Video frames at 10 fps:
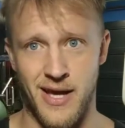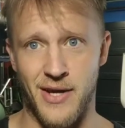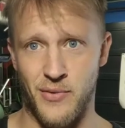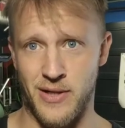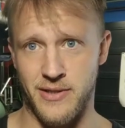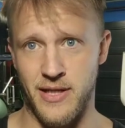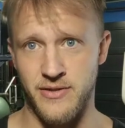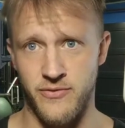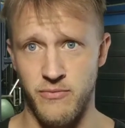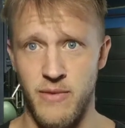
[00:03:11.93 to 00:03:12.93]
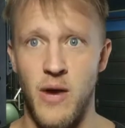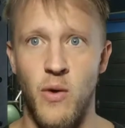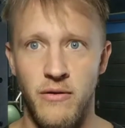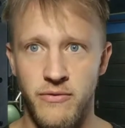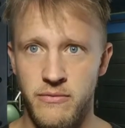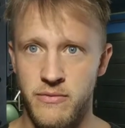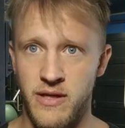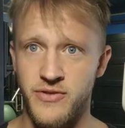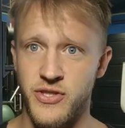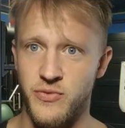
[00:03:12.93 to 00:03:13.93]
I don't want the answer from my wife.
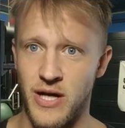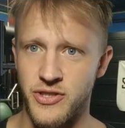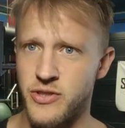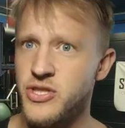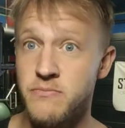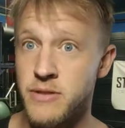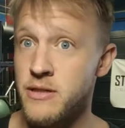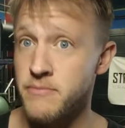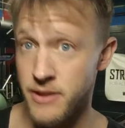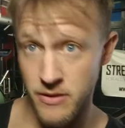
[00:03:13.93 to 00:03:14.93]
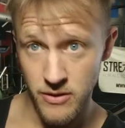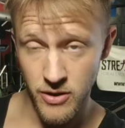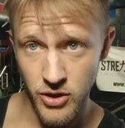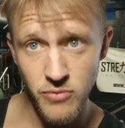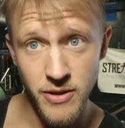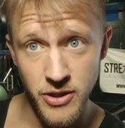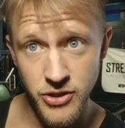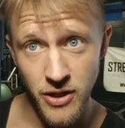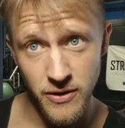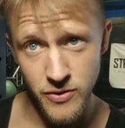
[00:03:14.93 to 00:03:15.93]
If she's watching, she better be. You better
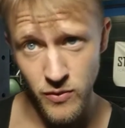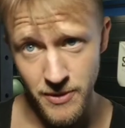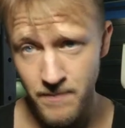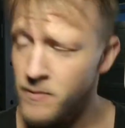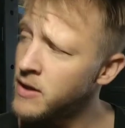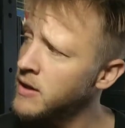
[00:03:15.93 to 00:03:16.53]
share this woman.